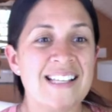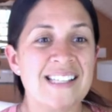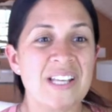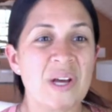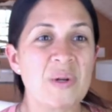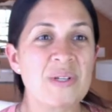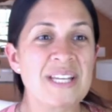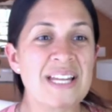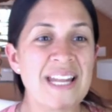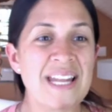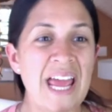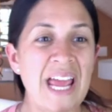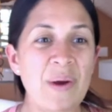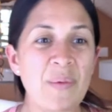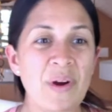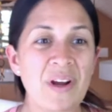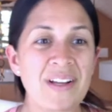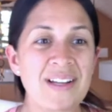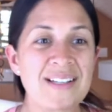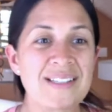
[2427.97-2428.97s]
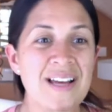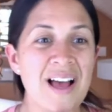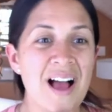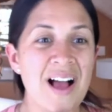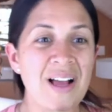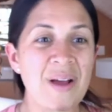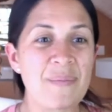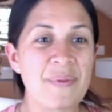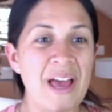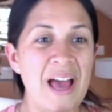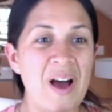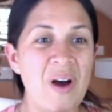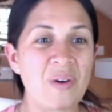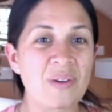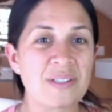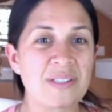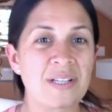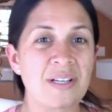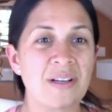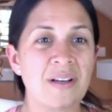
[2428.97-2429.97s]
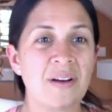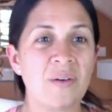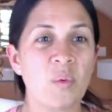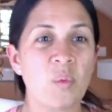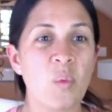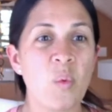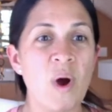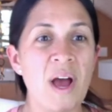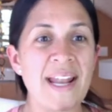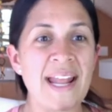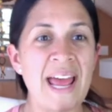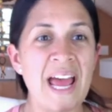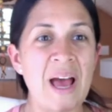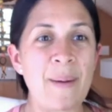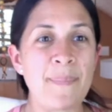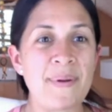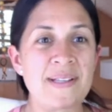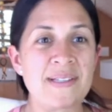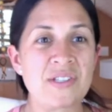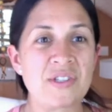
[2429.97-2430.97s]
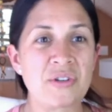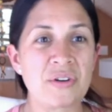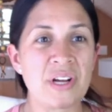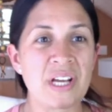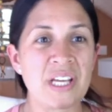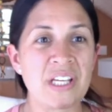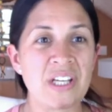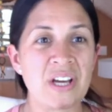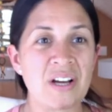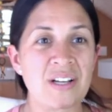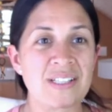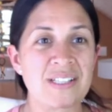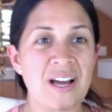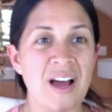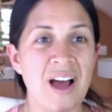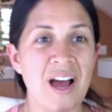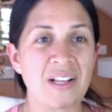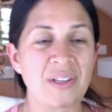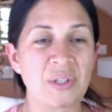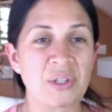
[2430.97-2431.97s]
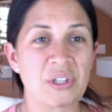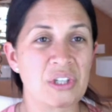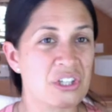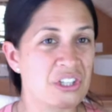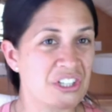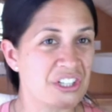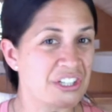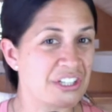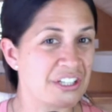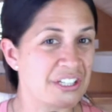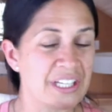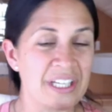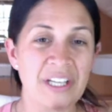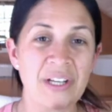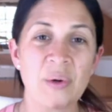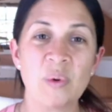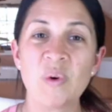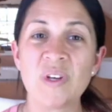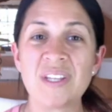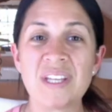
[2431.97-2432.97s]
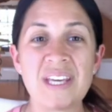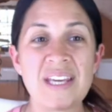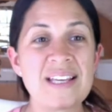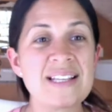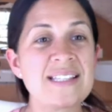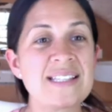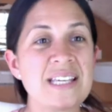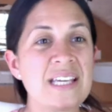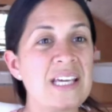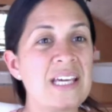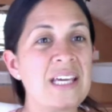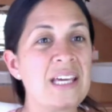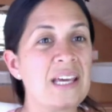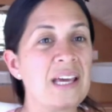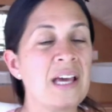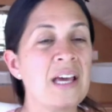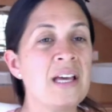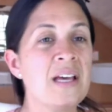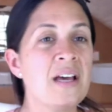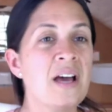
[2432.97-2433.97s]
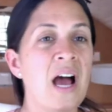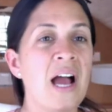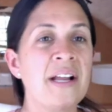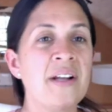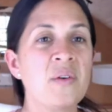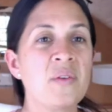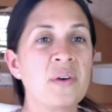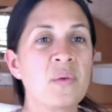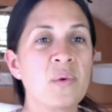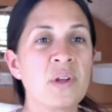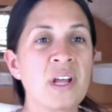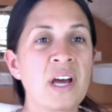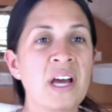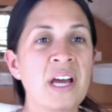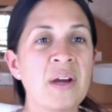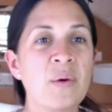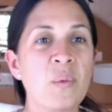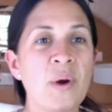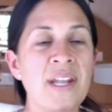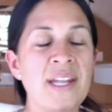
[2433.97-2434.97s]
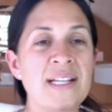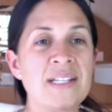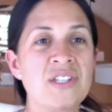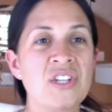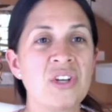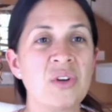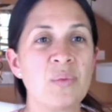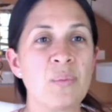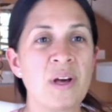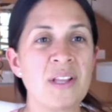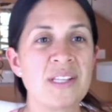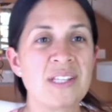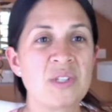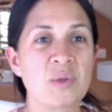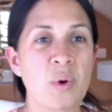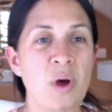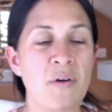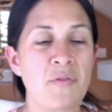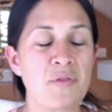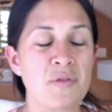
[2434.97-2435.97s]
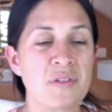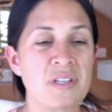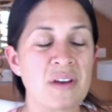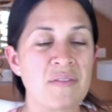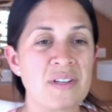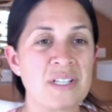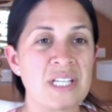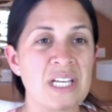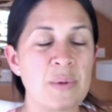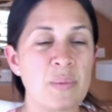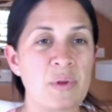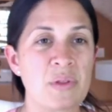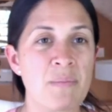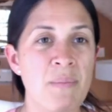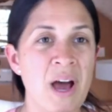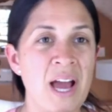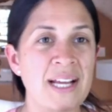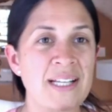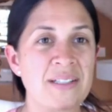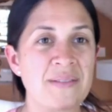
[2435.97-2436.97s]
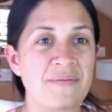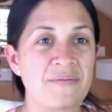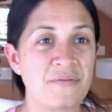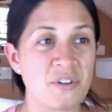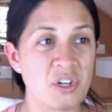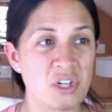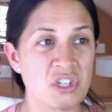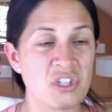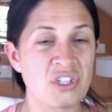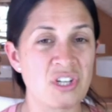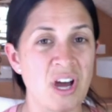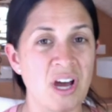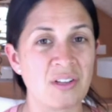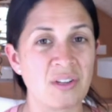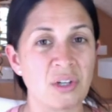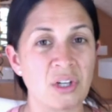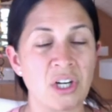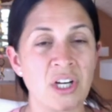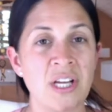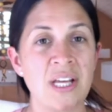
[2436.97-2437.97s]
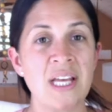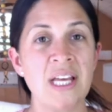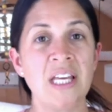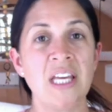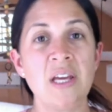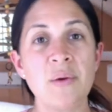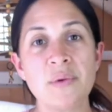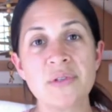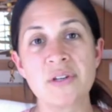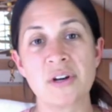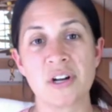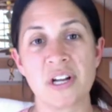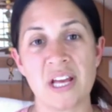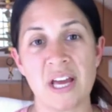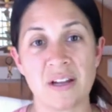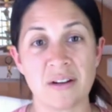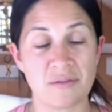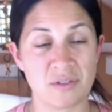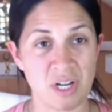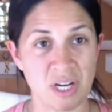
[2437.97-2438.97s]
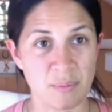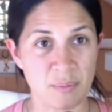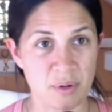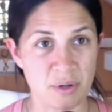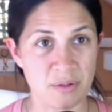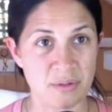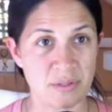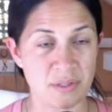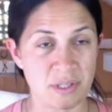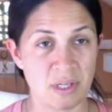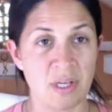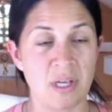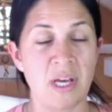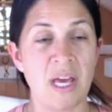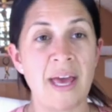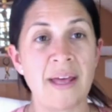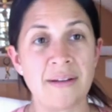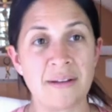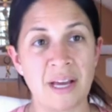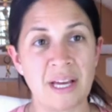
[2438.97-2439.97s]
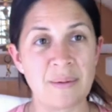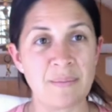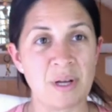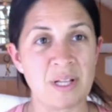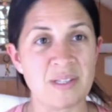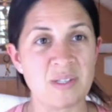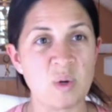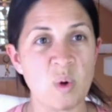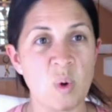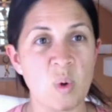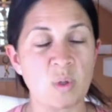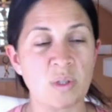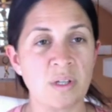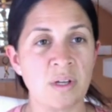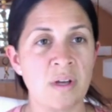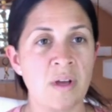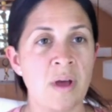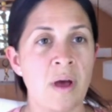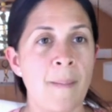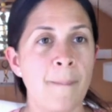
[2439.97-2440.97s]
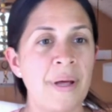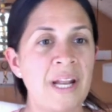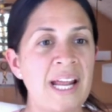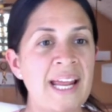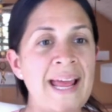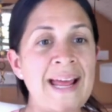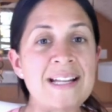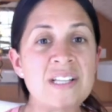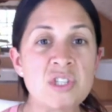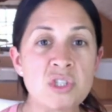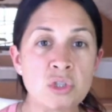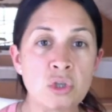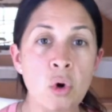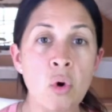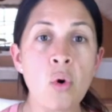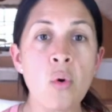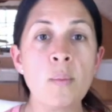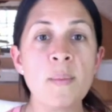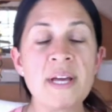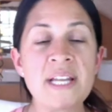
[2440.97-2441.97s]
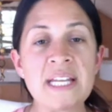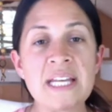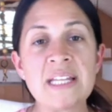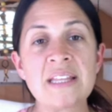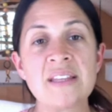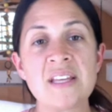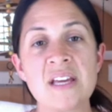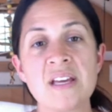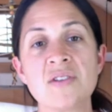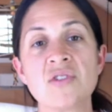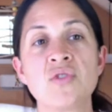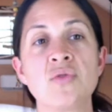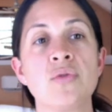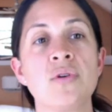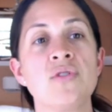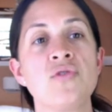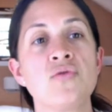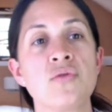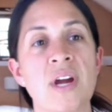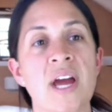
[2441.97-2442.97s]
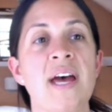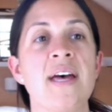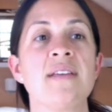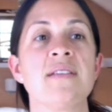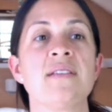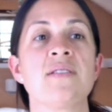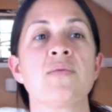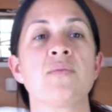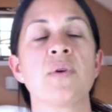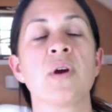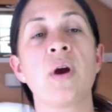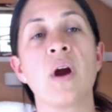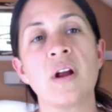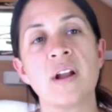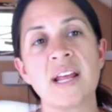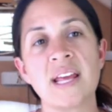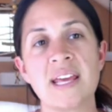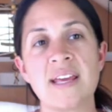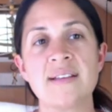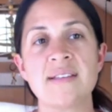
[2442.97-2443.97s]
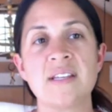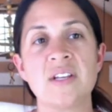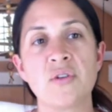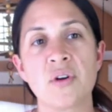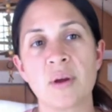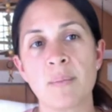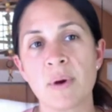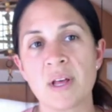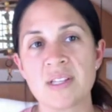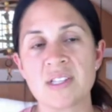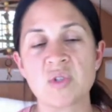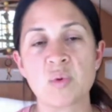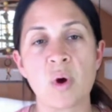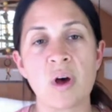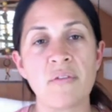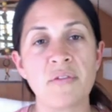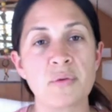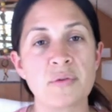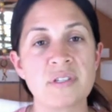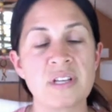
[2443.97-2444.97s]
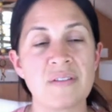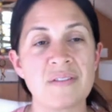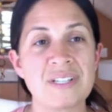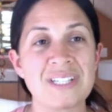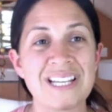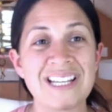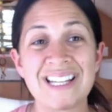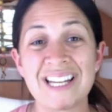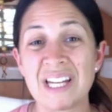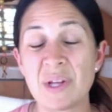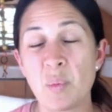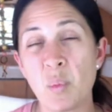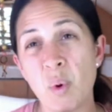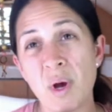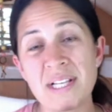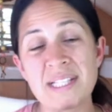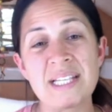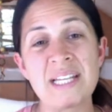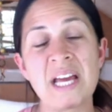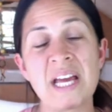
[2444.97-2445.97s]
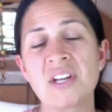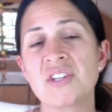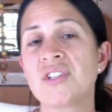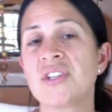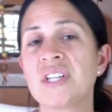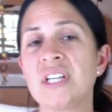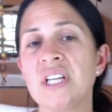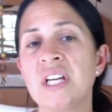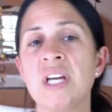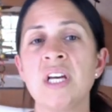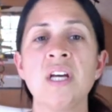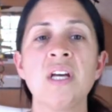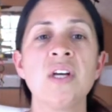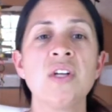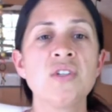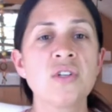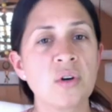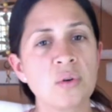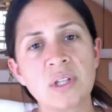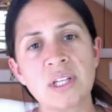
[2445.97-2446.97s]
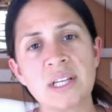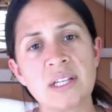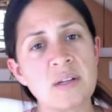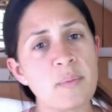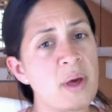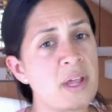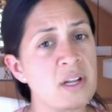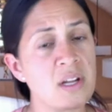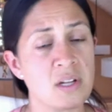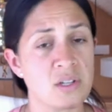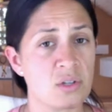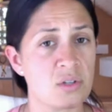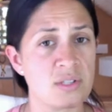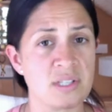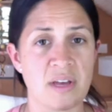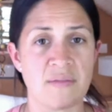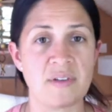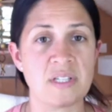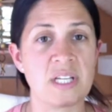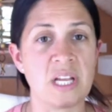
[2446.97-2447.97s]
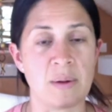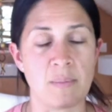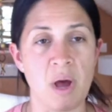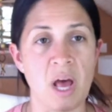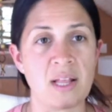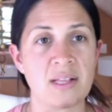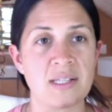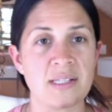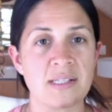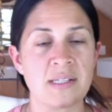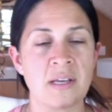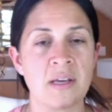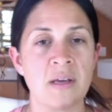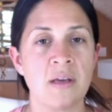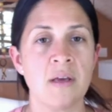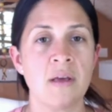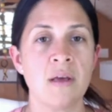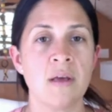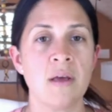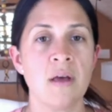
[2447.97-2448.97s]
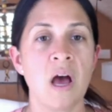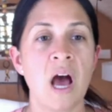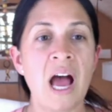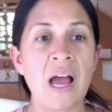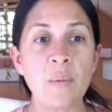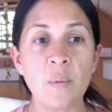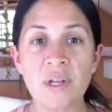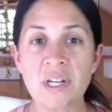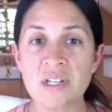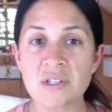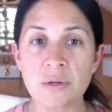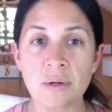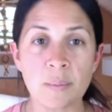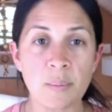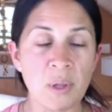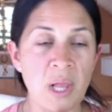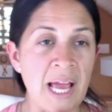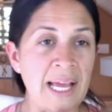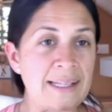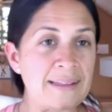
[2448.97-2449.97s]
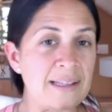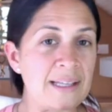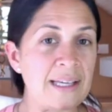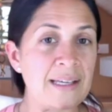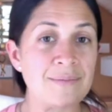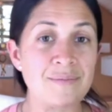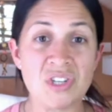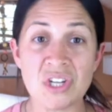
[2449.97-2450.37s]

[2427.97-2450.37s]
So, today we're going to talk about what happens during young toddlerhood with EC. I know that when I went into months 12 through 17 with my first toddler, he was already out of diapers at nine months old. But I had so many things to address regarding EC during months 12 through 17, and he wasn't actually totally independent until 17 months. I went into it blindly.